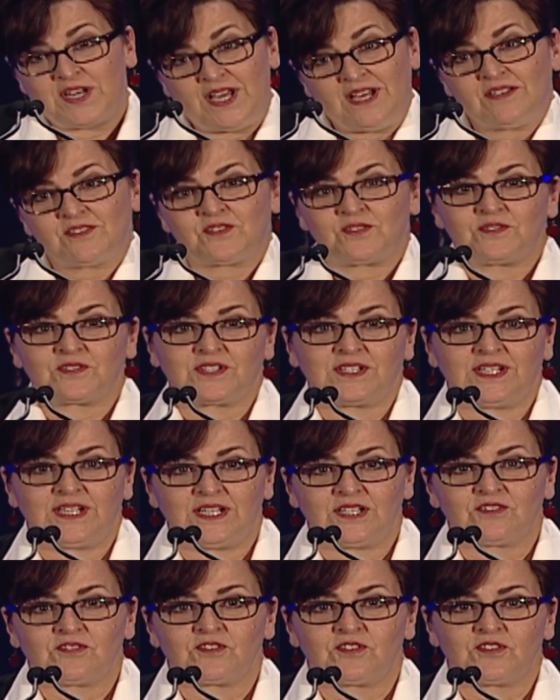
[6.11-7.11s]
else who's going to
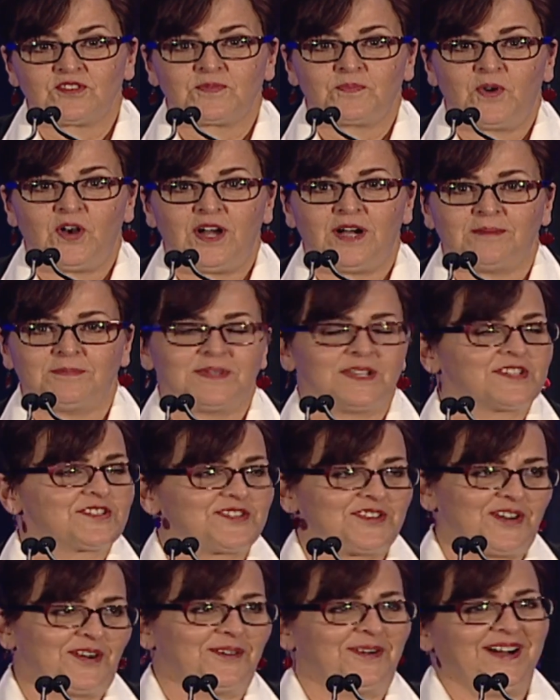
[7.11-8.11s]
introduce Bob.
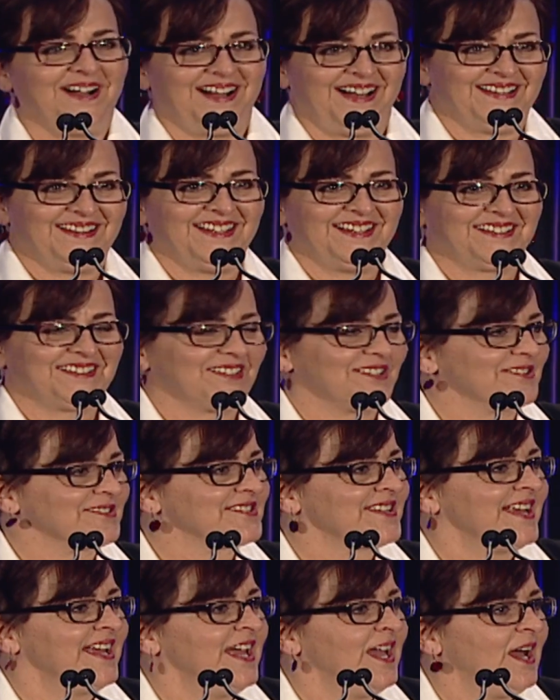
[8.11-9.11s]
So I like those.
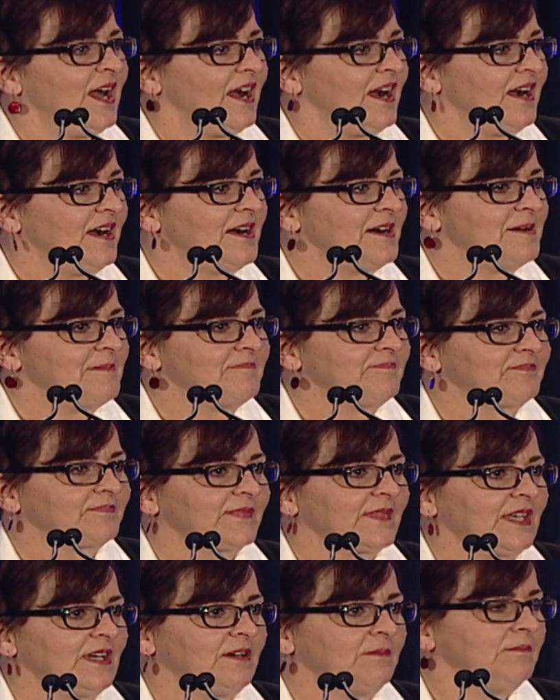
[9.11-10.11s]

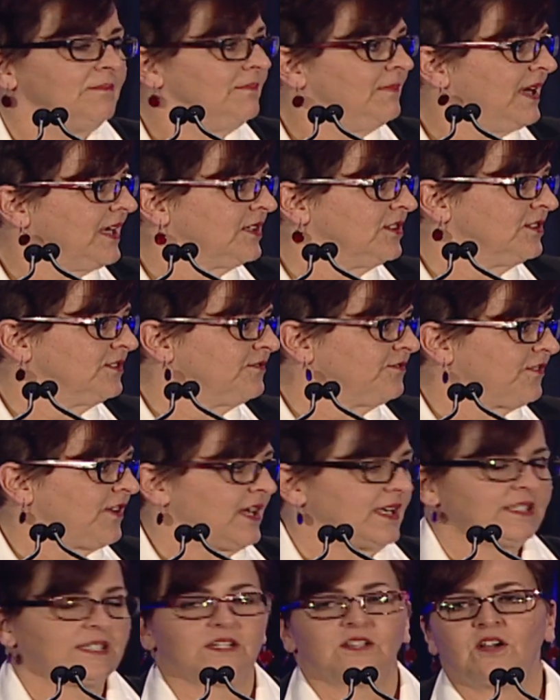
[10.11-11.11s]
My good
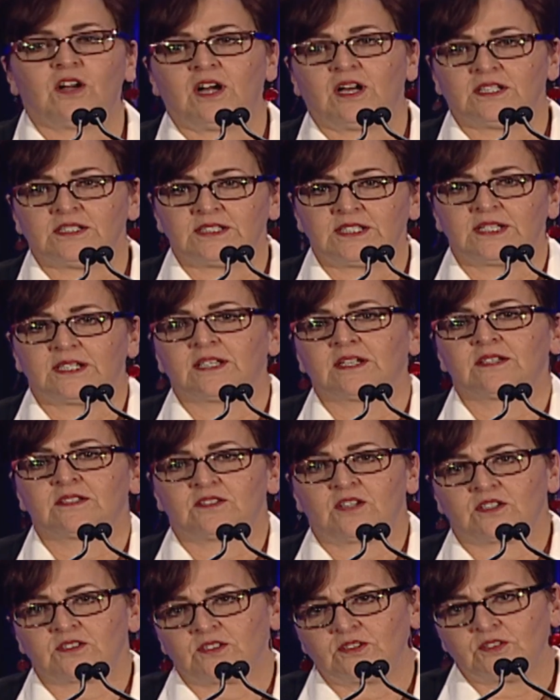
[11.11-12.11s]
friend and colleague,
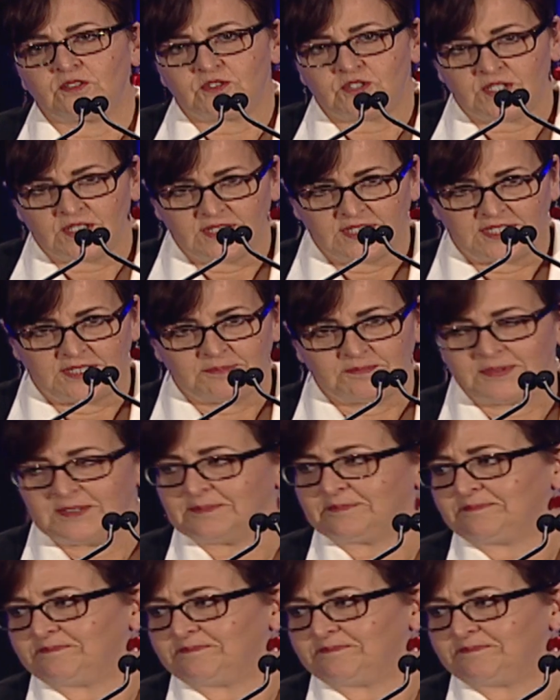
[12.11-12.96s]
Dr. Lucian Leap.